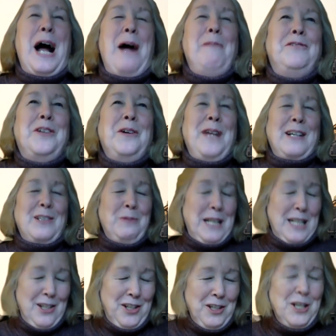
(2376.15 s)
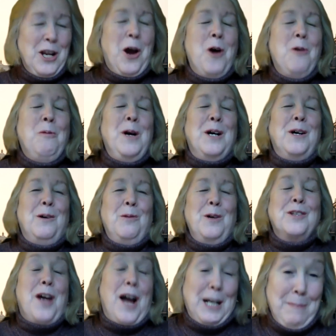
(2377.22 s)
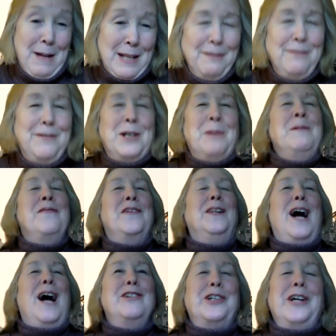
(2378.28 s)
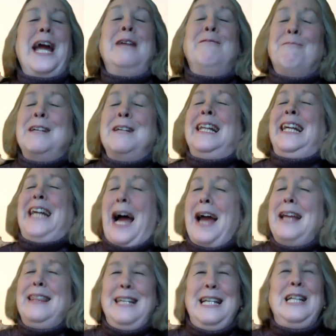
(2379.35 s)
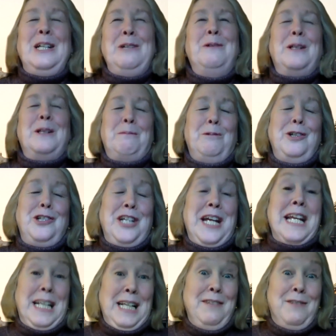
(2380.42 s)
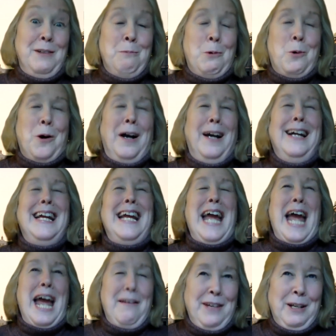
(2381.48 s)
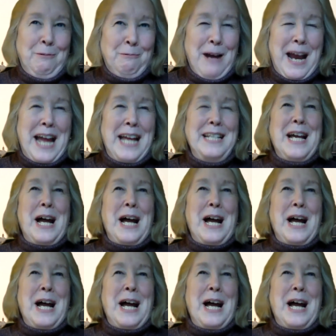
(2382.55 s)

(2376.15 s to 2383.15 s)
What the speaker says: So next week, as you know, we'll talk about the film of The Lodger, and really, I think you will appreciate it even more, having read